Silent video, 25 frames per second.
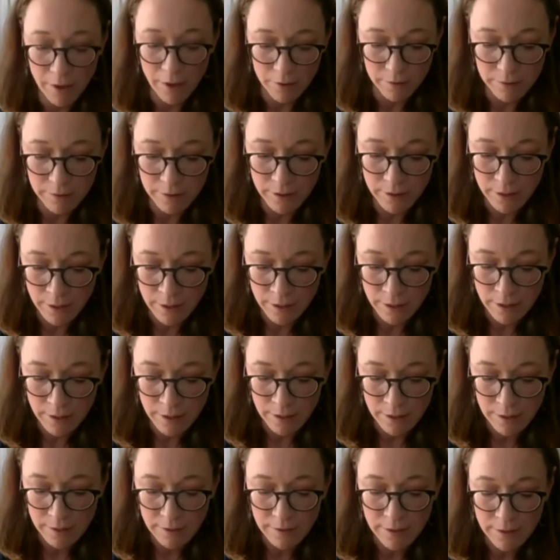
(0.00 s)
felt,
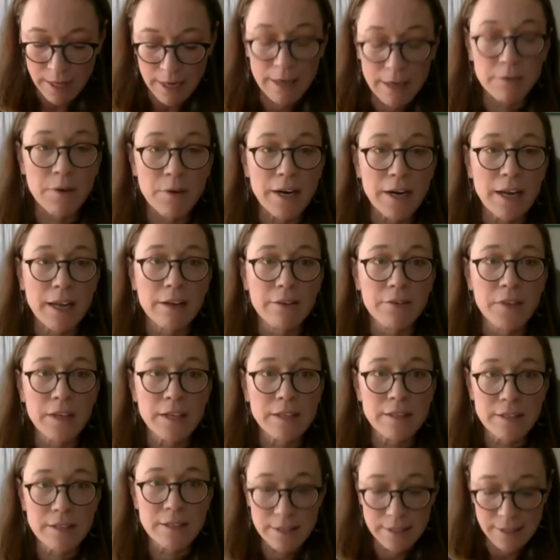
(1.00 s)
that I'd run out of
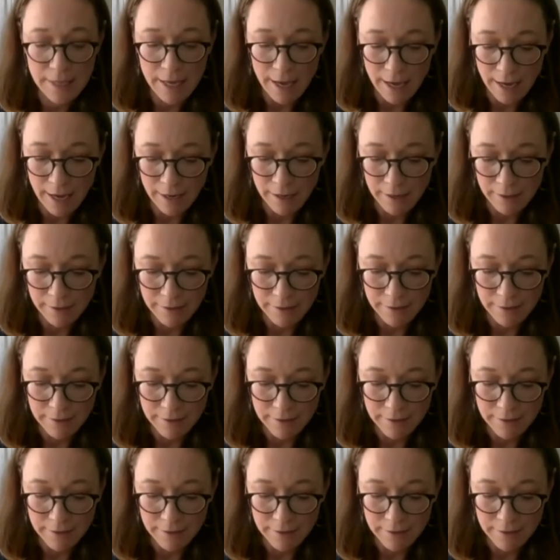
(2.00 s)
things to say,